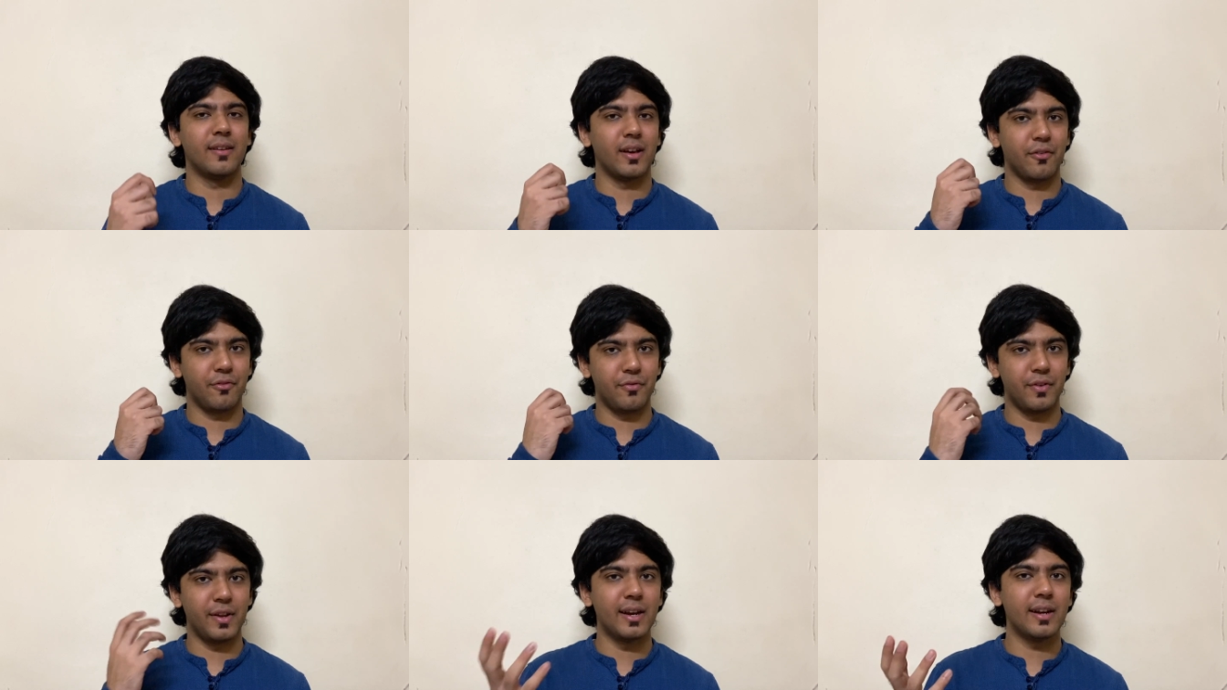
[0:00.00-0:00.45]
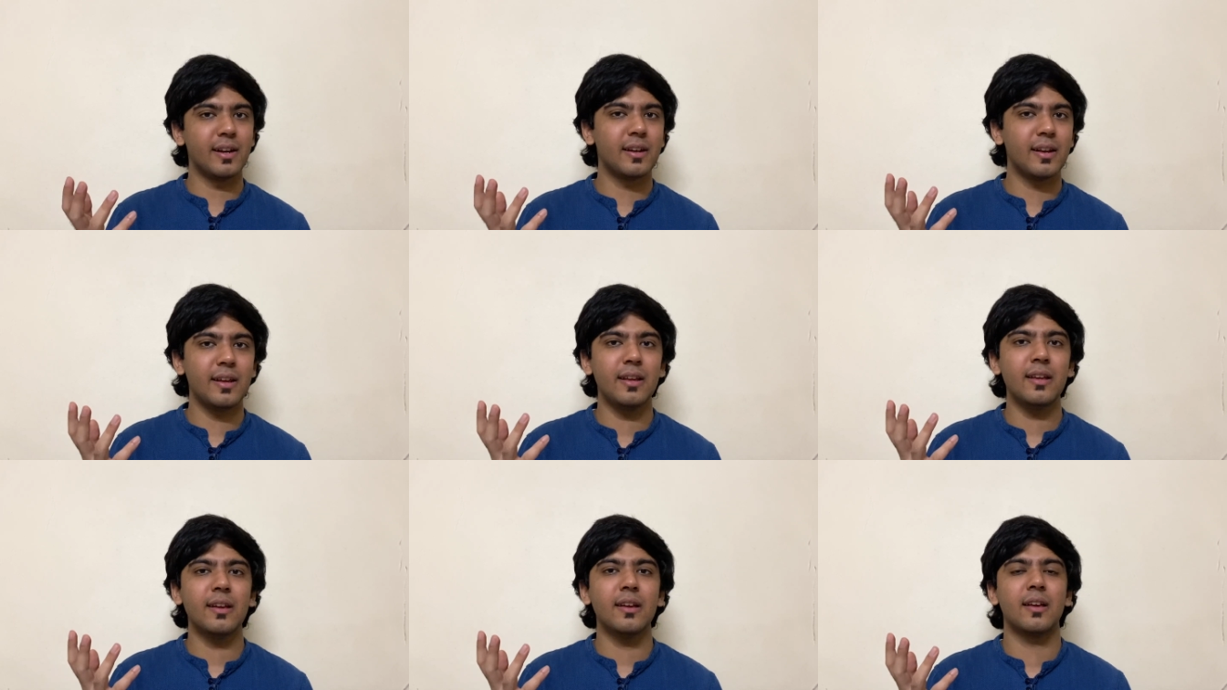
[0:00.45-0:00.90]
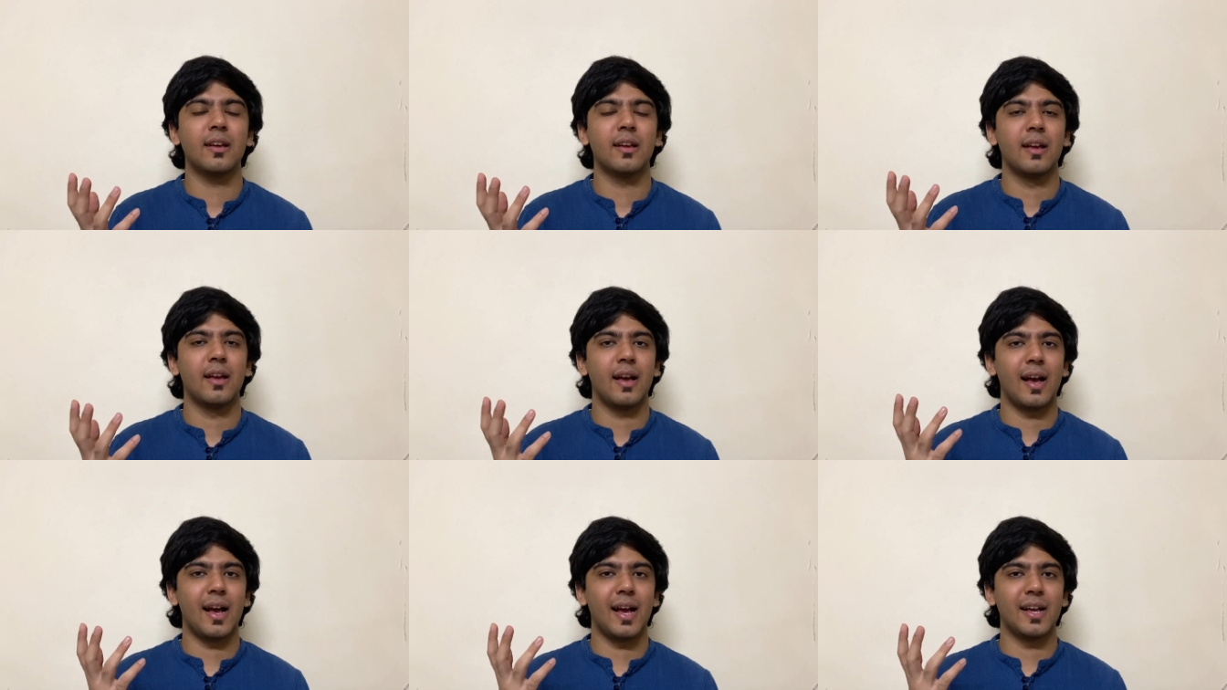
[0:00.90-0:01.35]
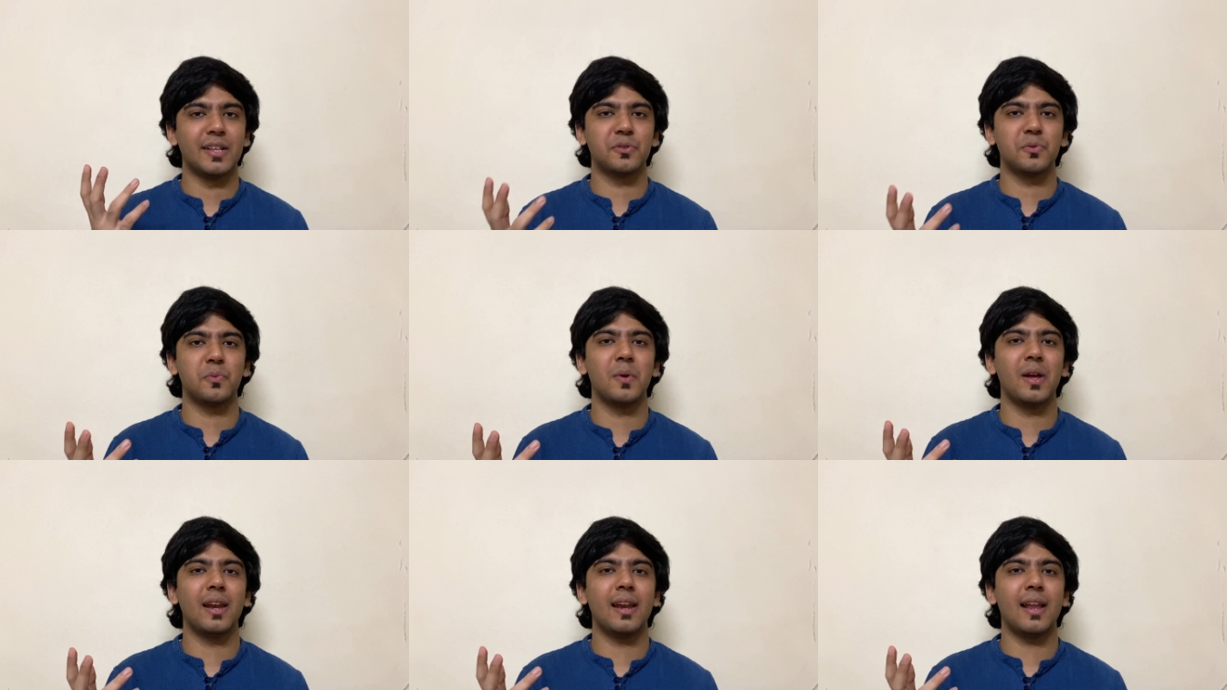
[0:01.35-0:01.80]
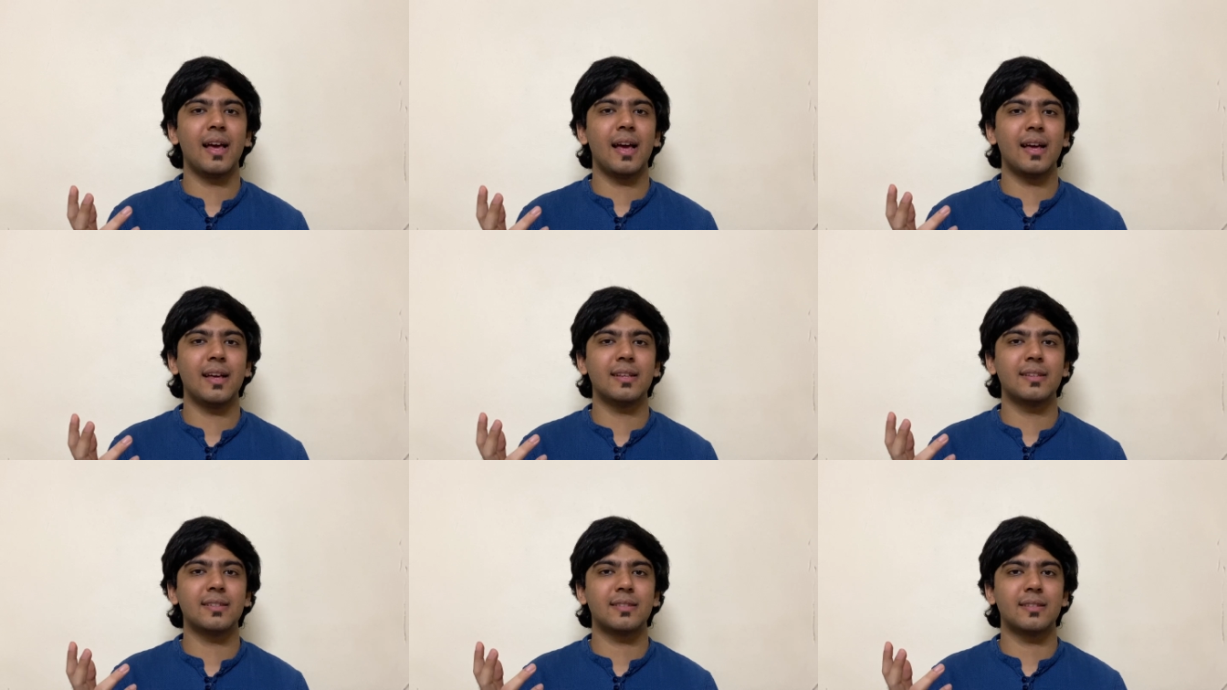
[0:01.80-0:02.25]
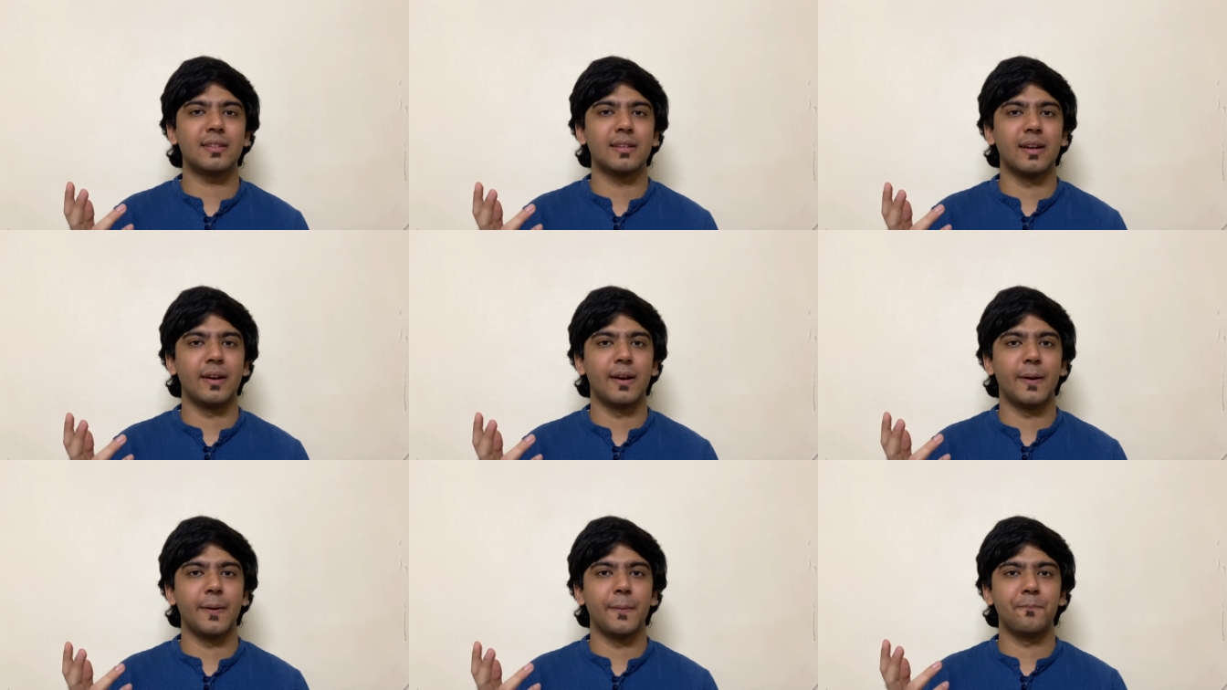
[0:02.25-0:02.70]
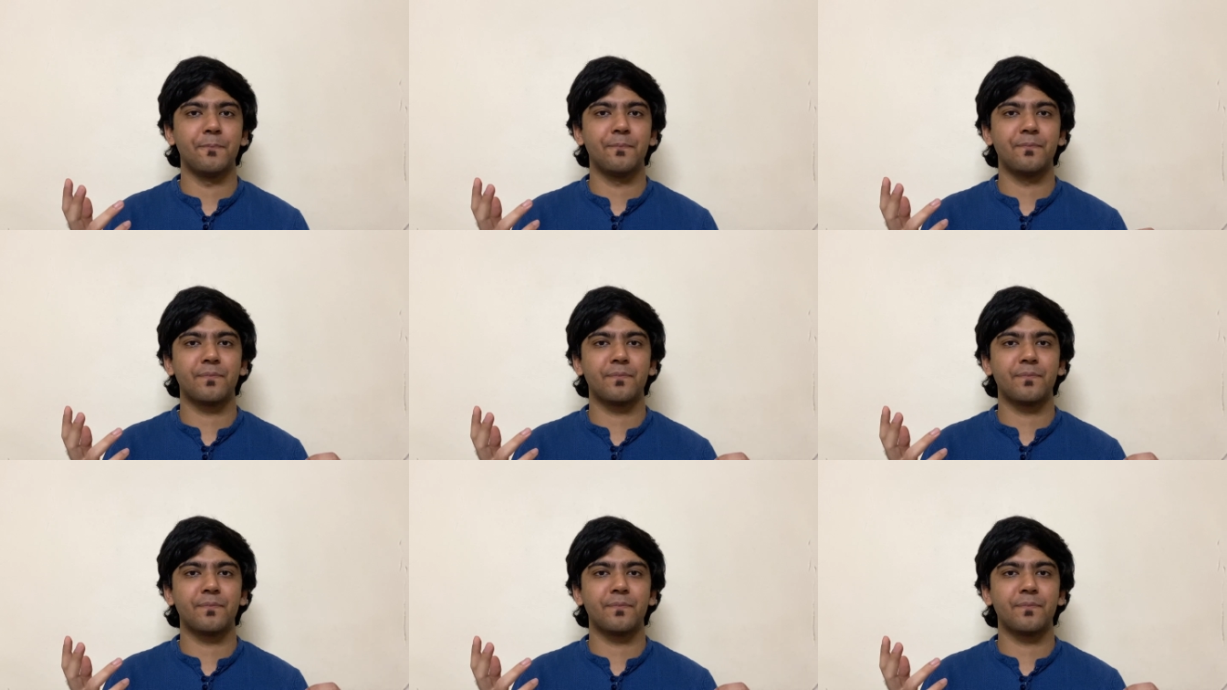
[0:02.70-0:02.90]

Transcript: affinity as well as the